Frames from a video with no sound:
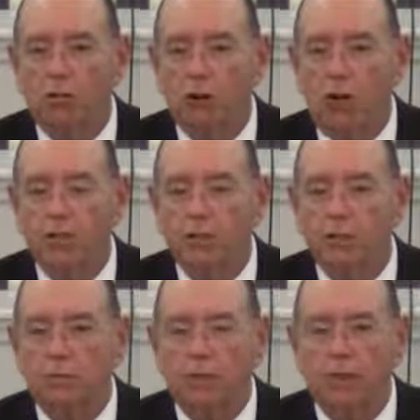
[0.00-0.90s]
crossed
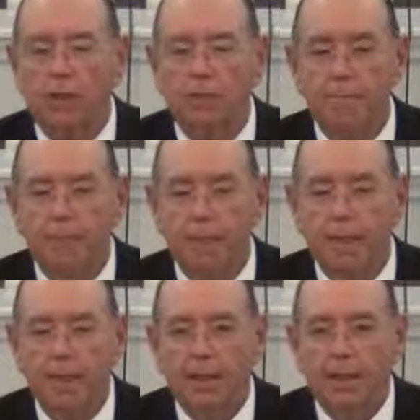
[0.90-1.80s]
the river
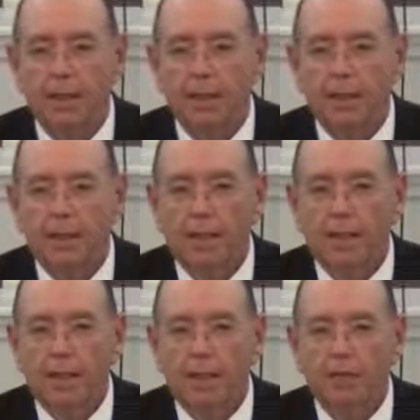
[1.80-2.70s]

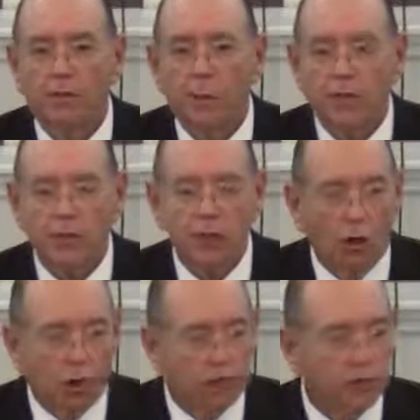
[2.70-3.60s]
and we've made a
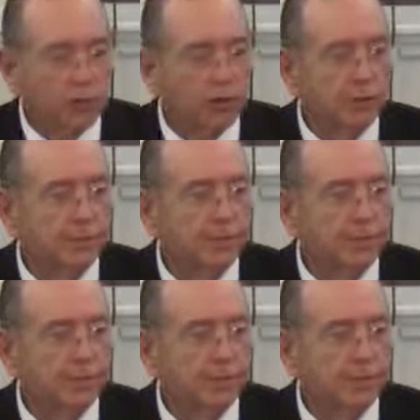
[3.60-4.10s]
choice,